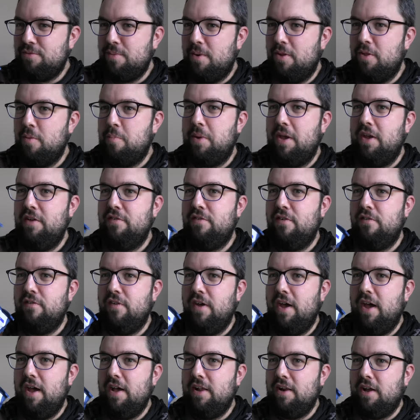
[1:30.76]
smell the beef of
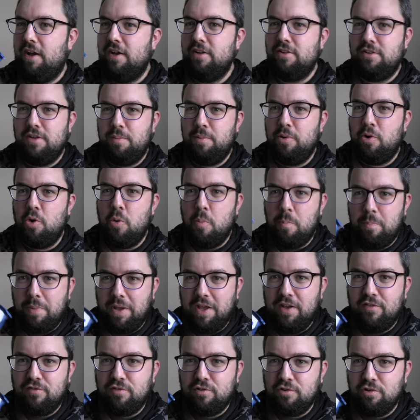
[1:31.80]
it, like typical
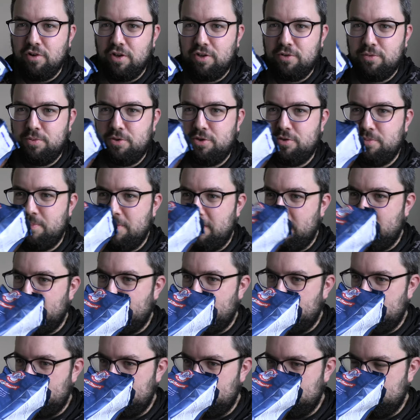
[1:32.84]
beef crisp
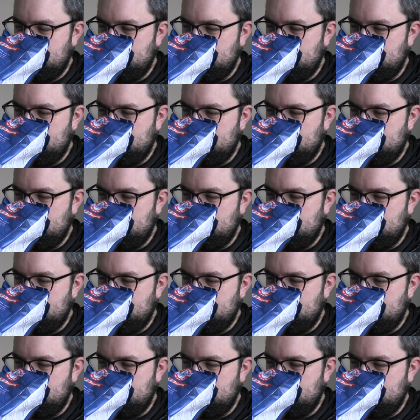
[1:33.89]
smell.